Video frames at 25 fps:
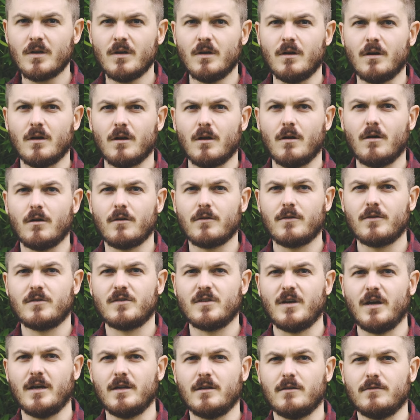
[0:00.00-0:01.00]
along the
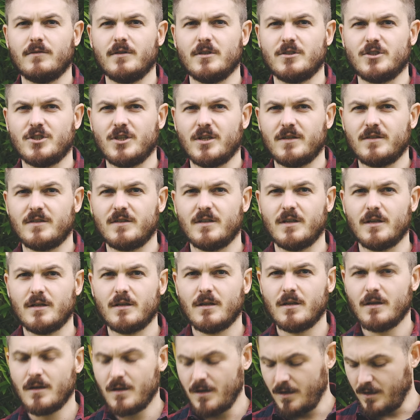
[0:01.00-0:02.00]
side of the chestnut,
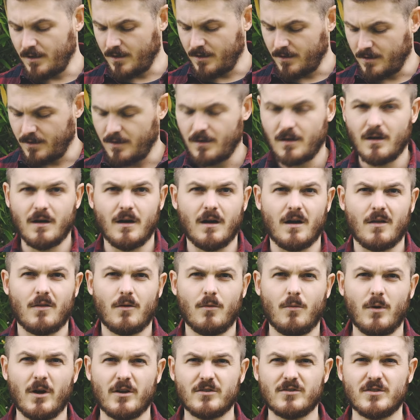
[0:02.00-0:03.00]

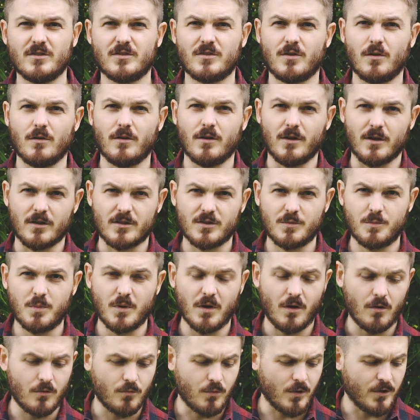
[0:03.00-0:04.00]
otherwise it's going to
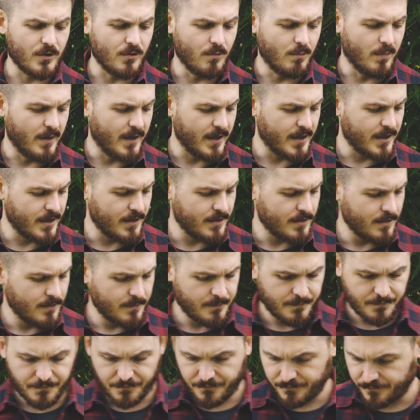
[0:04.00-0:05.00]
explode when you bake it.
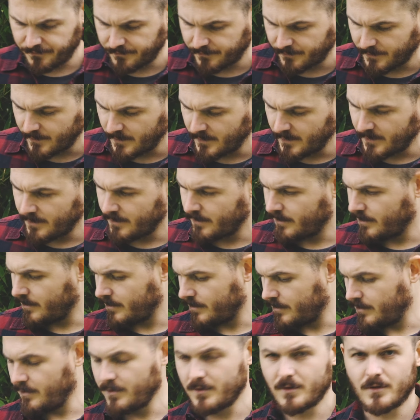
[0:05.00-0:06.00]

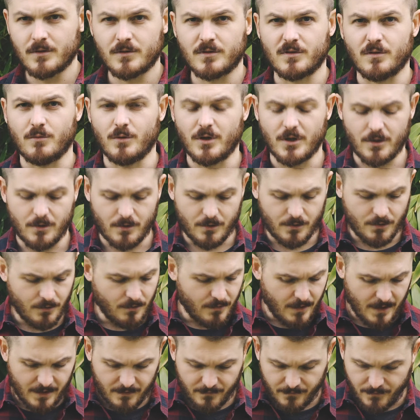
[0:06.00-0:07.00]
So we're going to do
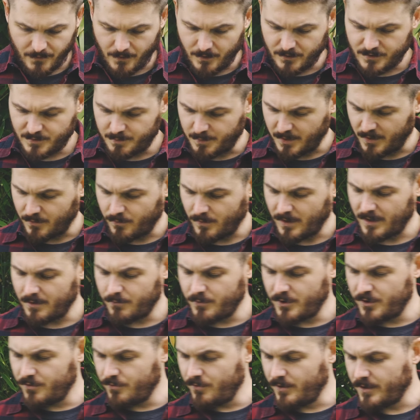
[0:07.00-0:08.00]
that first, but while
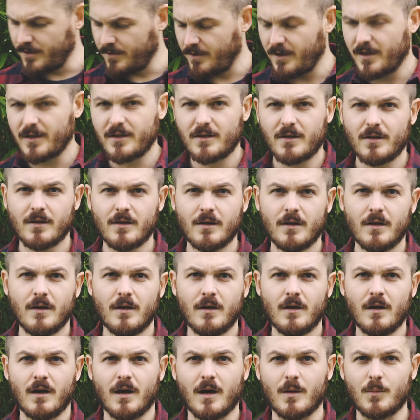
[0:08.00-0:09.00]
we're doing that,
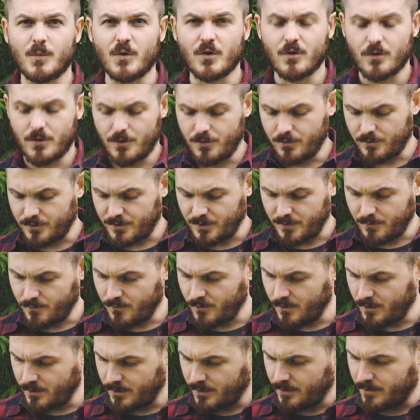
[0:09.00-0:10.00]
I'm going to cook some
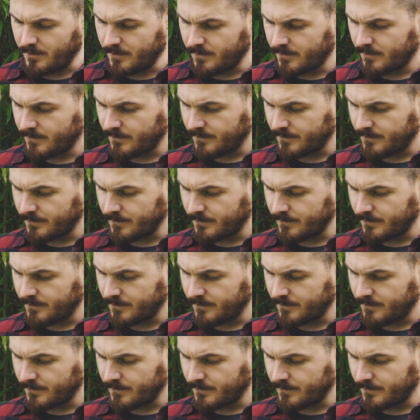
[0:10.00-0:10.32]
water